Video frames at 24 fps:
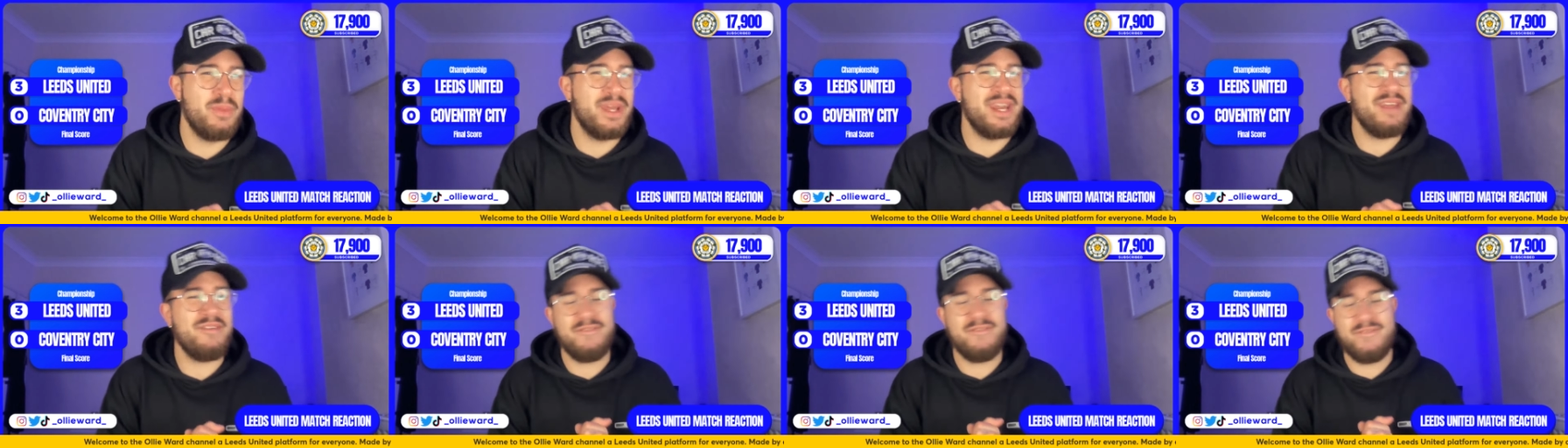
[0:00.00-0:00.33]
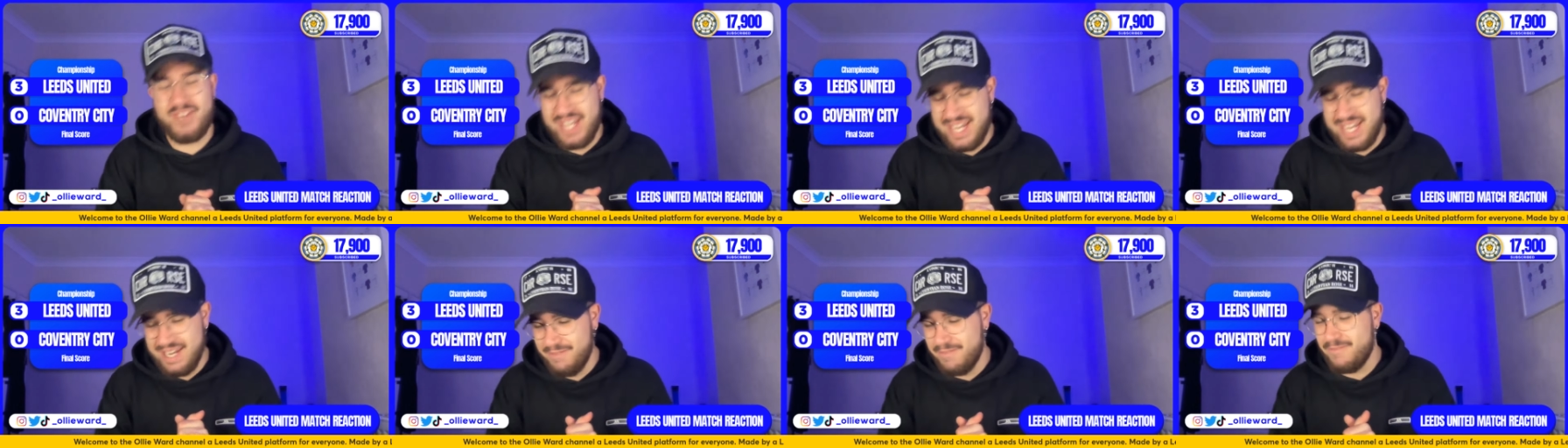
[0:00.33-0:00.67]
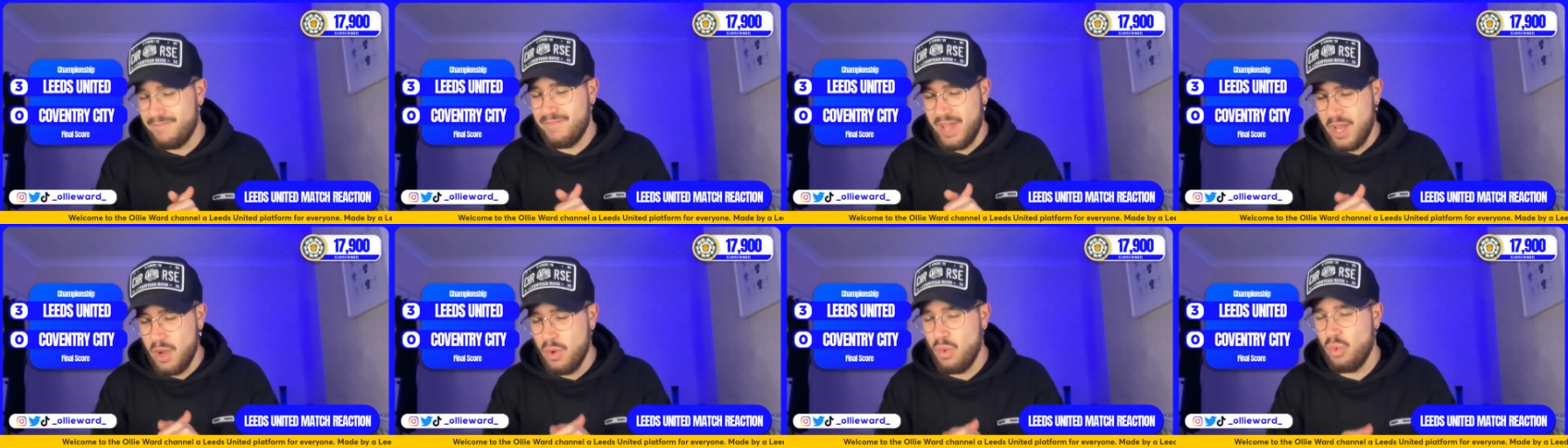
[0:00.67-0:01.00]
but it did
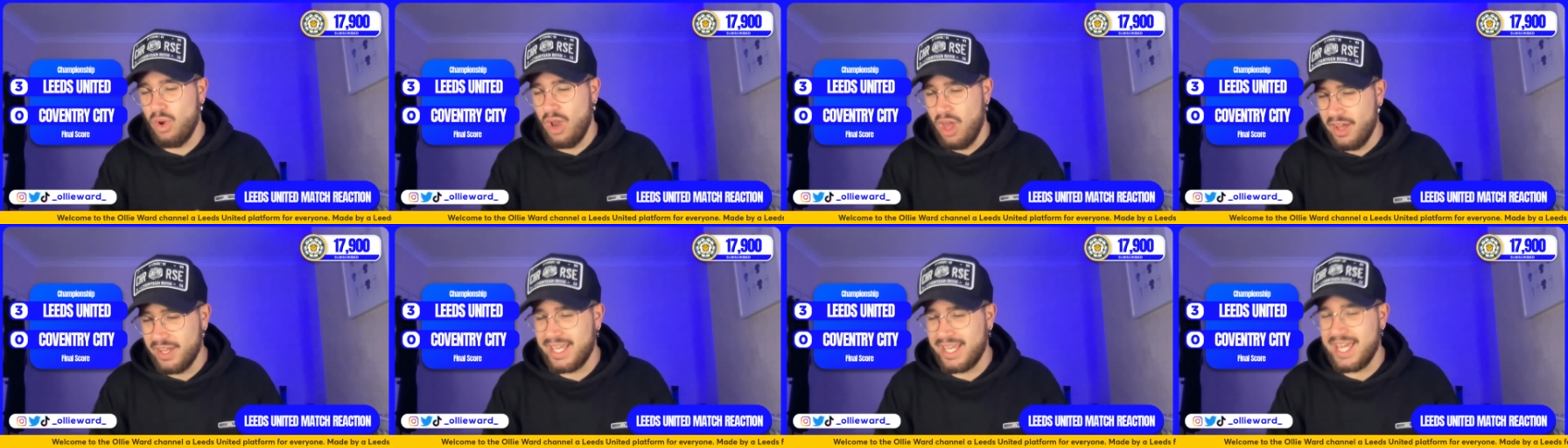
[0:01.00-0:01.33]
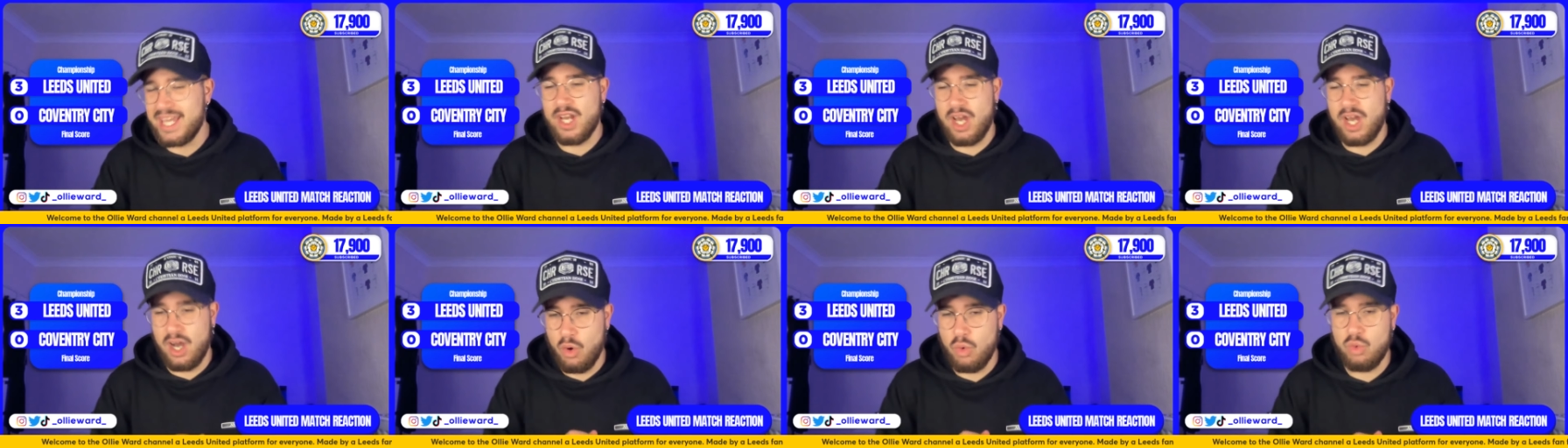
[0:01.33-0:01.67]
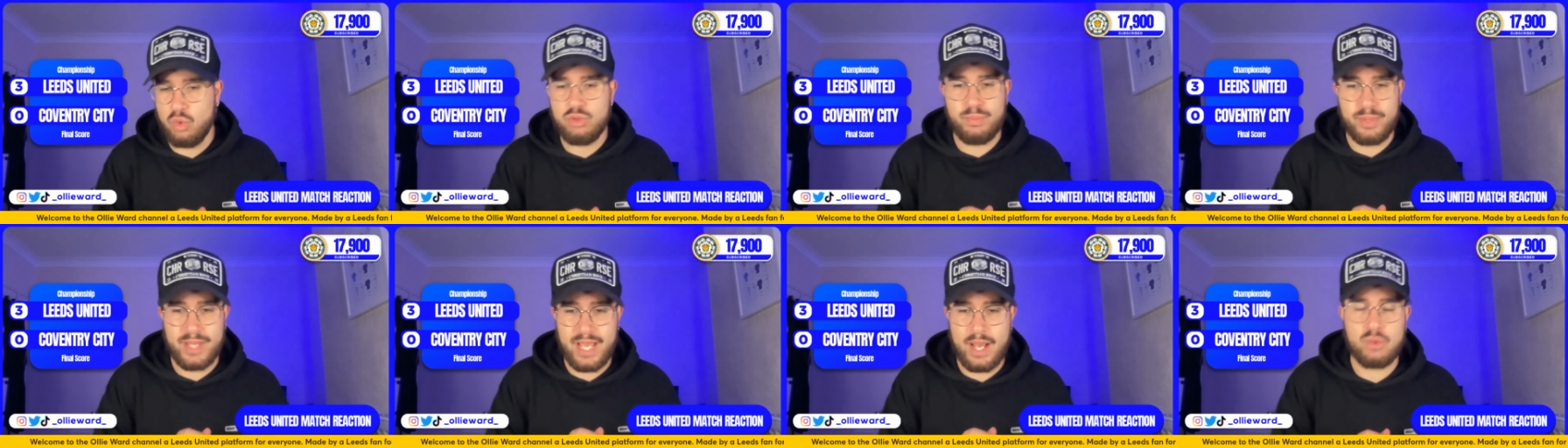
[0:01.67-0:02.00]
feel like an
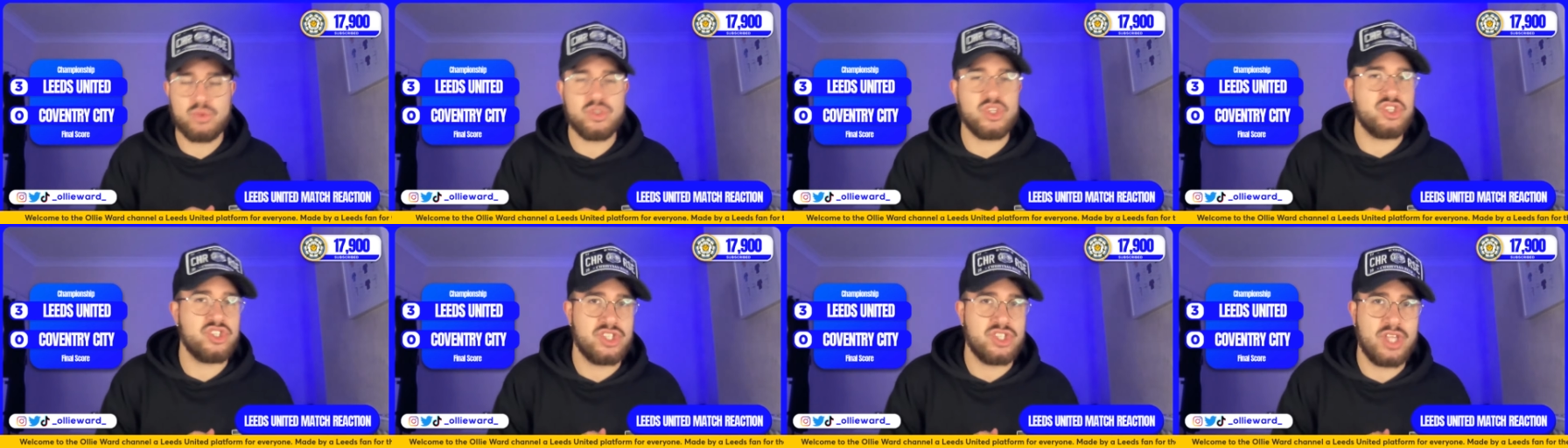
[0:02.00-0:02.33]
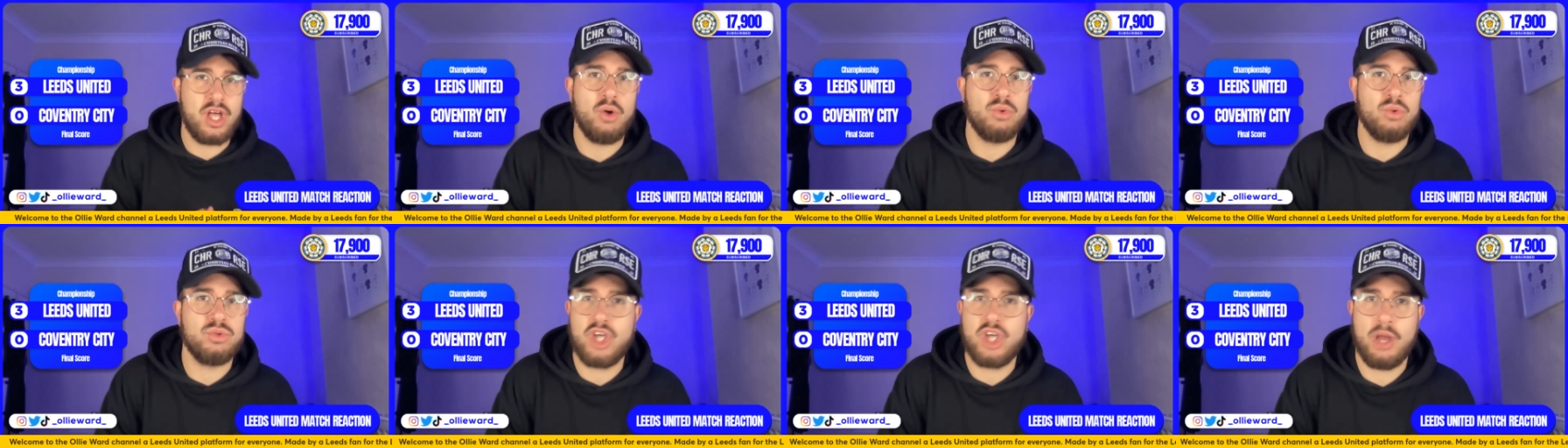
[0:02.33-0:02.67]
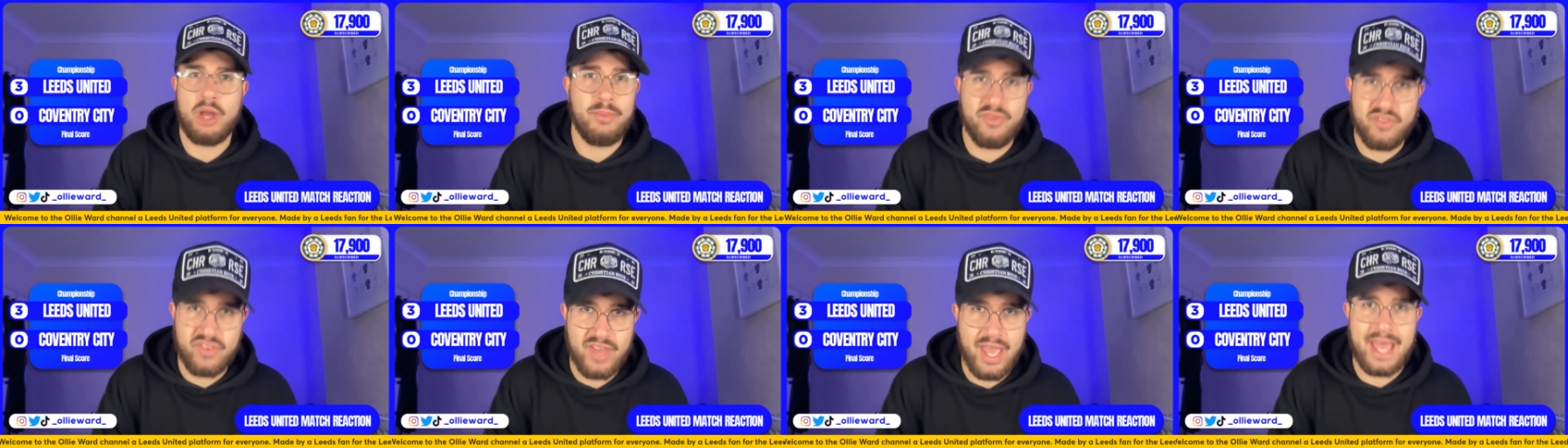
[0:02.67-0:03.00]
old Bielsa style
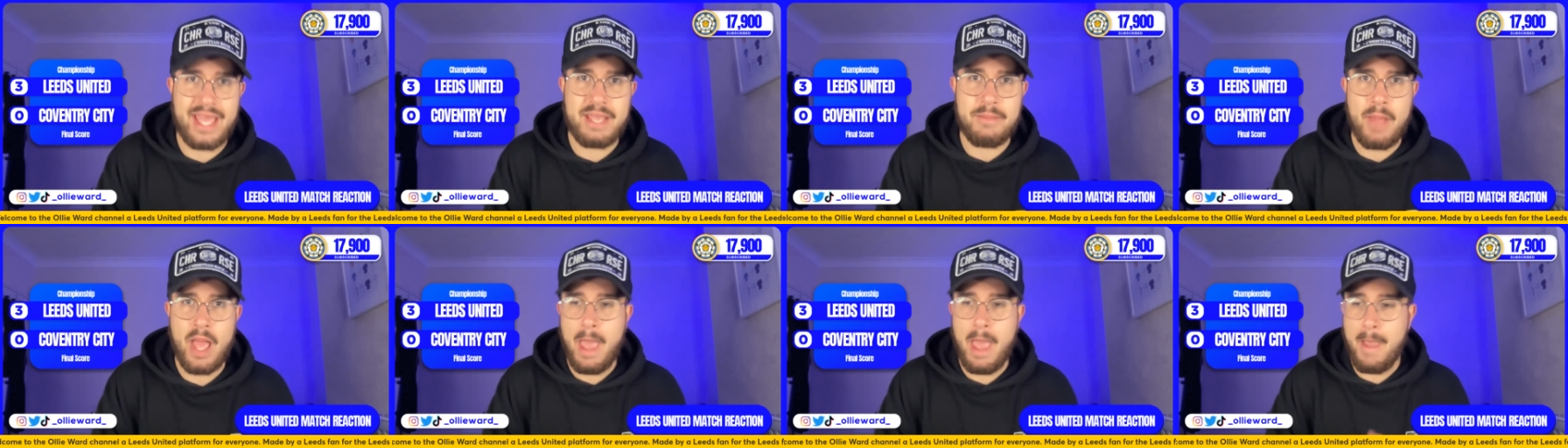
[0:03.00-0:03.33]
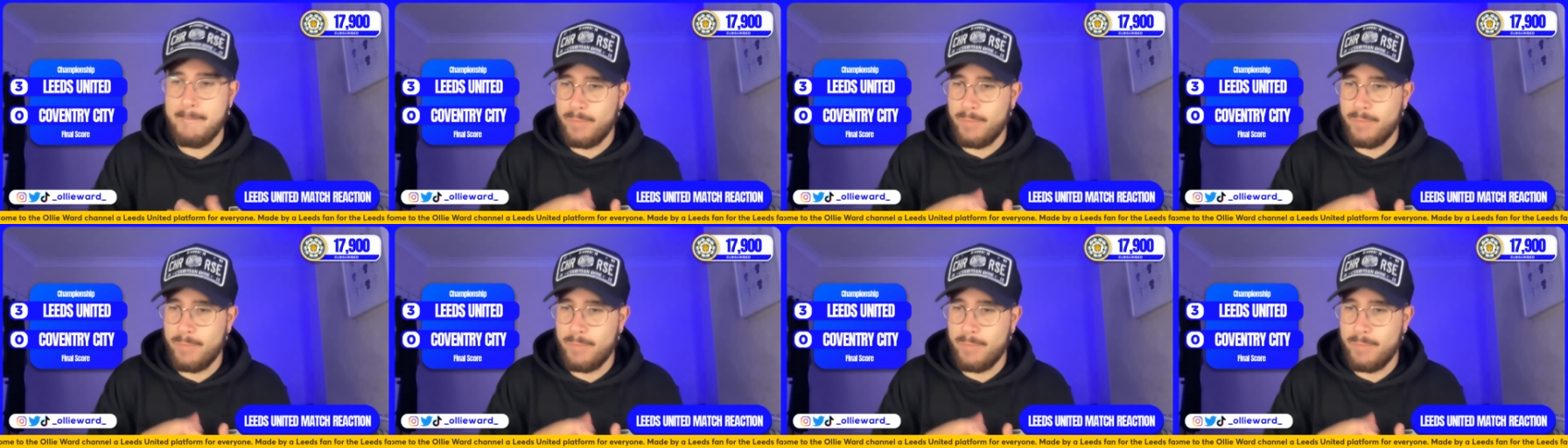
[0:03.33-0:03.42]
type of game